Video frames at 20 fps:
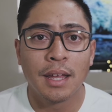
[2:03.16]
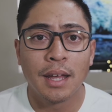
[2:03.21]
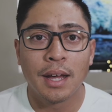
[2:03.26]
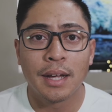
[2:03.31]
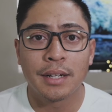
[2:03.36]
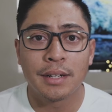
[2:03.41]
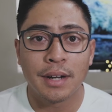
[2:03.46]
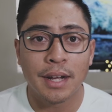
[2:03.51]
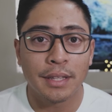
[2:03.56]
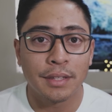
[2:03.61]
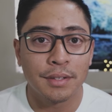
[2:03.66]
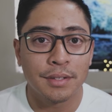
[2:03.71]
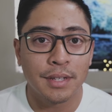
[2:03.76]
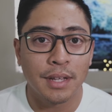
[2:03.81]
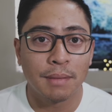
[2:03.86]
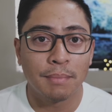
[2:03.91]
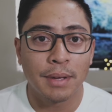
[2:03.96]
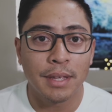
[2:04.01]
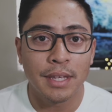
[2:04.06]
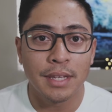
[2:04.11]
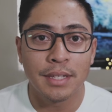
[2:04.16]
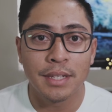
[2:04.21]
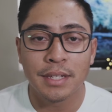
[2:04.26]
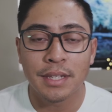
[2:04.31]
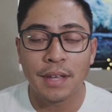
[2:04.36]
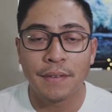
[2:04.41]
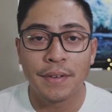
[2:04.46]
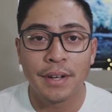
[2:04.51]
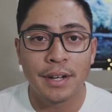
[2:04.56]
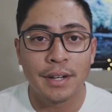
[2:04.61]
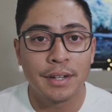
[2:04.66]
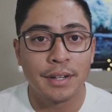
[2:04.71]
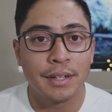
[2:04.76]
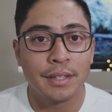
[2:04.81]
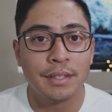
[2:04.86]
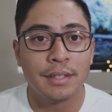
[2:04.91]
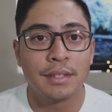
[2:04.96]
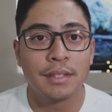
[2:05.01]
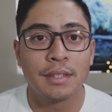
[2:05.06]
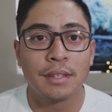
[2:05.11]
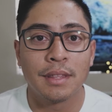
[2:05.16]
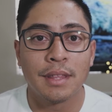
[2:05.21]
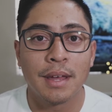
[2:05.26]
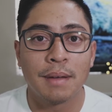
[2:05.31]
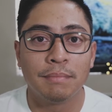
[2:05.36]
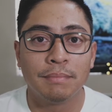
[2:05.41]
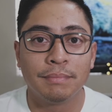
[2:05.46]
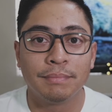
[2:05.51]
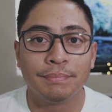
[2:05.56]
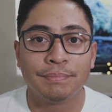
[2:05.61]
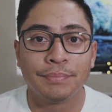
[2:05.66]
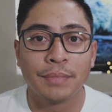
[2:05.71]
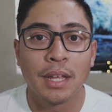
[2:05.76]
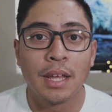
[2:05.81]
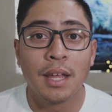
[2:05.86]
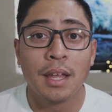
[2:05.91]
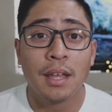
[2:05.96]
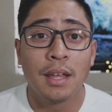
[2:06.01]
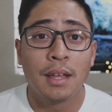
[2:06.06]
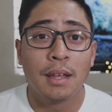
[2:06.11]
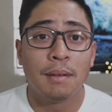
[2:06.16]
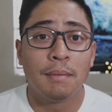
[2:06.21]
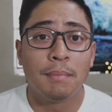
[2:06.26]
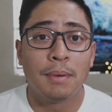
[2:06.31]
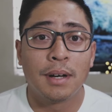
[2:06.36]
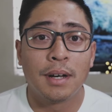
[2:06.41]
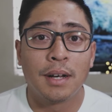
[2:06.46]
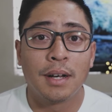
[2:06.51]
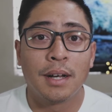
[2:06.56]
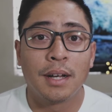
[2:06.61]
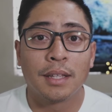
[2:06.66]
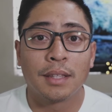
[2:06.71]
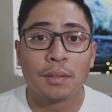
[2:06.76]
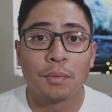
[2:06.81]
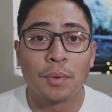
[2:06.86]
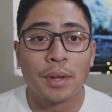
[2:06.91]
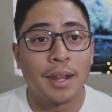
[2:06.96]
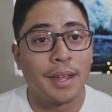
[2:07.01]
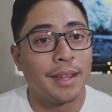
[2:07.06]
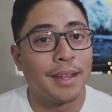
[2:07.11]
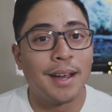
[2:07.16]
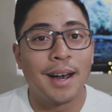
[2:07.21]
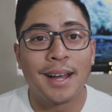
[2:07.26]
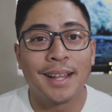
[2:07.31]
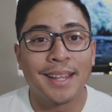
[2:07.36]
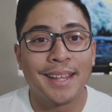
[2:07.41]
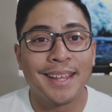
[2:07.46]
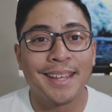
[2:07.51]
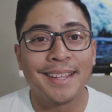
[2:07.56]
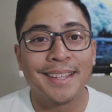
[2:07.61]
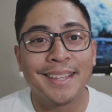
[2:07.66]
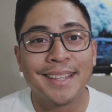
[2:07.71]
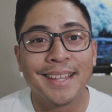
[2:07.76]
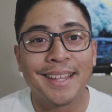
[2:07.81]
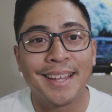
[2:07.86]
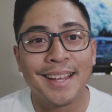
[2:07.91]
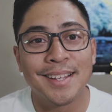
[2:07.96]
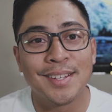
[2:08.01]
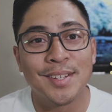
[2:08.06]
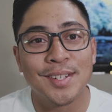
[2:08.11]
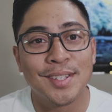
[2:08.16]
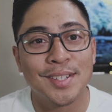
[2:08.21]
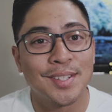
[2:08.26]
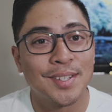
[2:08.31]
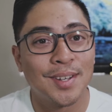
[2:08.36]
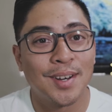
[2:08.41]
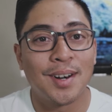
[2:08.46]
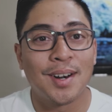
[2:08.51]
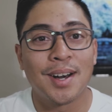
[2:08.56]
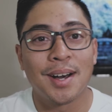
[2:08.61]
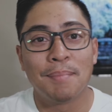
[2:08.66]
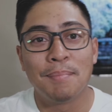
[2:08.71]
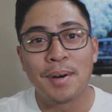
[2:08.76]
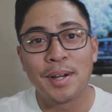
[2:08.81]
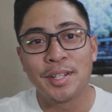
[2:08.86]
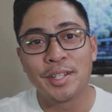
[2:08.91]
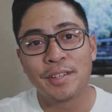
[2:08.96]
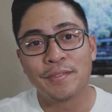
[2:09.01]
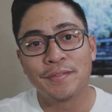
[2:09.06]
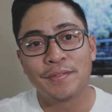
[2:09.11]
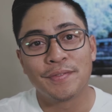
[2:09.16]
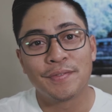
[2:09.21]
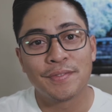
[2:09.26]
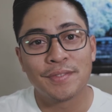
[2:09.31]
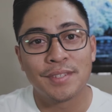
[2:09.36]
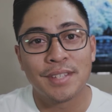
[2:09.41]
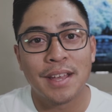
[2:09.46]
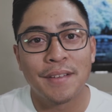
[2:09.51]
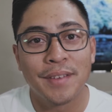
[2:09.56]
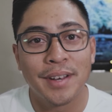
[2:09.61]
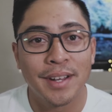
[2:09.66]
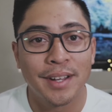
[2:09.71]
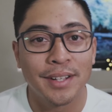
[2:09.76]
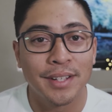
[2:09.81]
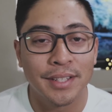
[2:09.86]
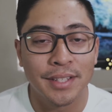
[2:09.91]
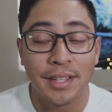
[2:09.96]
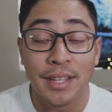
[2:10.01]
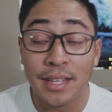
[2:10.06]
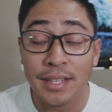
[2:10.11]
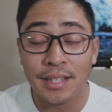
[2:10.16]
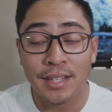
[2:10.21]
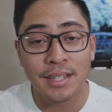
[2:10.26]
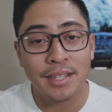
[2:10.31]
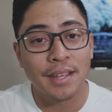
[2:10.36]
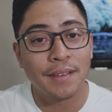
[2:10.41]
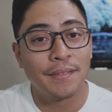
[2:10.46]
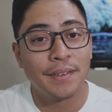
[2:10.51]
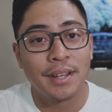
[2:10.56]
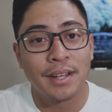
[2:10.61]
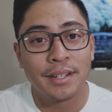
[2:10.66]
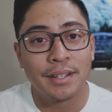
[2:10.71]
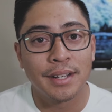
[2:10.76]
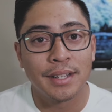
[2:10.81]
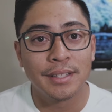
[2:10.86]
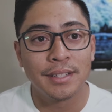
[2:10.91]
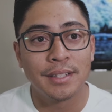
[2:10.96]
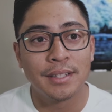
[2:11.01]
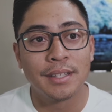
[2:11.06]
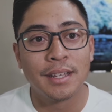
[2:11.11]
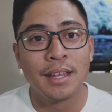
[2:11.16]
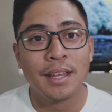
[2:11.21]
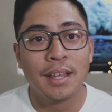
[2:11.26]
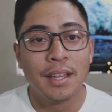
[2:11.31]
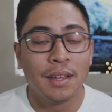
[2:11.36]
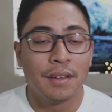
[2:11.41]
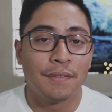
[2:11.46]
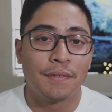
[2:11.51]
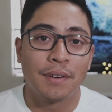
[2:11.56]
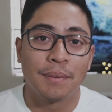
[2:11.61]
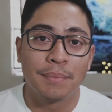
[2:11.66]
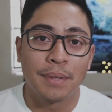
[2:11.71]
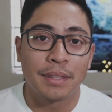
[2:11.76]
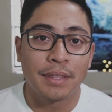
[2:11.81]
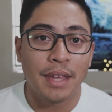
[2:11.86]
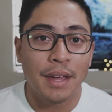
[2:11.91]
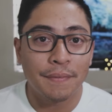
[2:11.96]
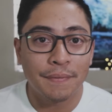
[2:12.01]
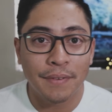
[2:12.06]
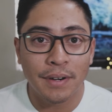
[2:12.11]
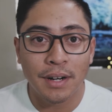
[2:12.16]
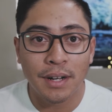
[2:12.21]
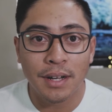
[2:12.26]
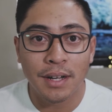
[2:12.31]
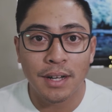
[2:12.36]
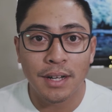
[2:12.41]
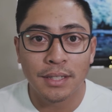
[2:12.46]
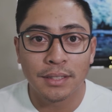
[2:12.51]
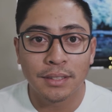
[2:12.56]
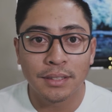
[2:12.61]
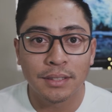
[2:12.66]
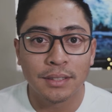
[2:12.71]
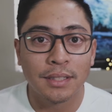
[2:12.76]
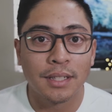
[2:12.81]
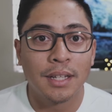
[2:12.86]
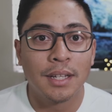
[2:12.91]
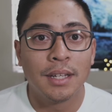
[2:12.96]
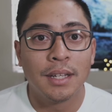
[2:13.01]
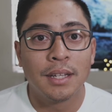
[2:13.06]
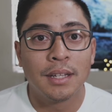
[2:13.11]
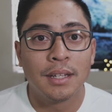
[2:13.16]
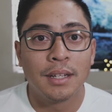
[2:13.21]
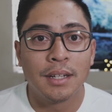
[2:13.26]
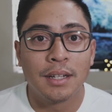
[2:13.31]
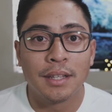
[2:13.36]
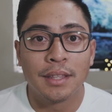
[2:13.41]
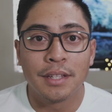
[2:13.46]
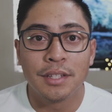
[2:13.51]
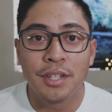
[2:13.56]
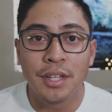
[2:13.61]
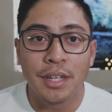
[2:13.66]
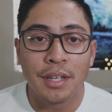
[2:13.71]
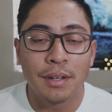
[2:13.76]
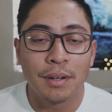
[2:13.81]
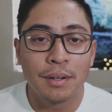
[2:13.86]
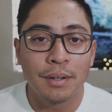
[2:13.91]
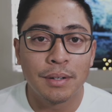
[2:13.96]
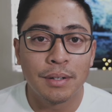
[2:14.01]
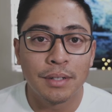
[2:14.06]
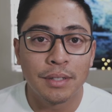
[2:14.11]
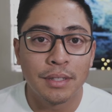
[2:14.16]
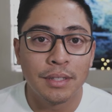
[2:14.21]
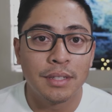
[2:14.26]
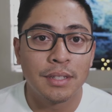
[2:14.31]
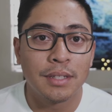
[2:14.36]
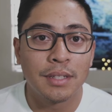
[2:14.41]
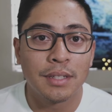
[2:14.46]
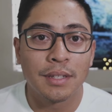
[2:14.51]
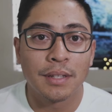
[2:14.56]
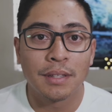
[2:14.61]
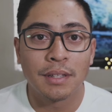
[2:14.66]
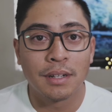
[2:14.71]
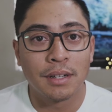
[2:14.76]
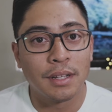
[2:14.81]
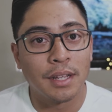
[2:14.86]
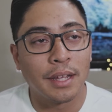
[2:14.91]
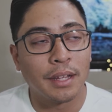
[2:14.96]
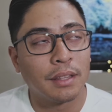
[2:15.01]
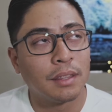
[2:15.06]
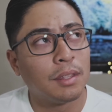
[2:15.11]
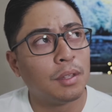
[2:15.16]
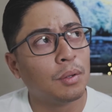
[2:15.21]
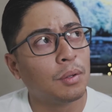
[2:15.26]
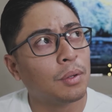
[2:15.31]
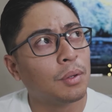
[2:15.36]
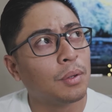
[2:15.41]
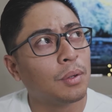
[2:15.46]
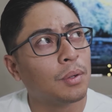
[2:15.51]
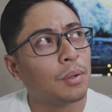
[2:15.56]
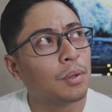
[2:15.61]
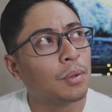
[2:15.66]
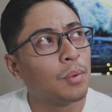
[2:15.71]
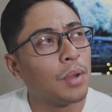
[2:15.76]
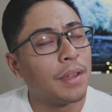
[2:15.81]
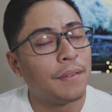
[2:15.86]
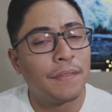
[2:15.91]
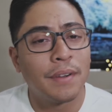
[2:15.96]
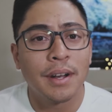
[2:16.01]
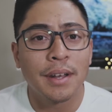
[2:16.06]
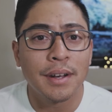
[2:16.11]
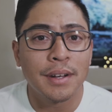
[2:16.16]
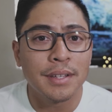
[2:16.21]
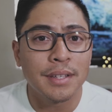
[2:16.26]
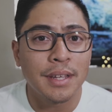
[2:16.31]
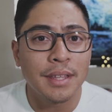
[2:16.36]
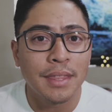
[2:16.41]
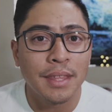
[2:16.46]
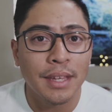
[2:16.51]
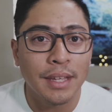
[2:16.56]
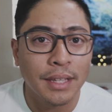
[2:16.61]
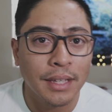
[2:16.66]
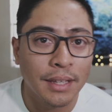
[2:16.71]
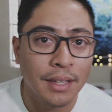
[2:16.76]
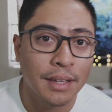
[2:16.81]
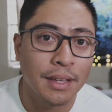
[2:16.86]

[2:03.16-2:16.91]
I tried to sell my Yeezy 700s to them, but when I got in I just saw a bunch of Yeezy 700s from the Tefras, the Geodes. There are like 2 Wave Runners I think,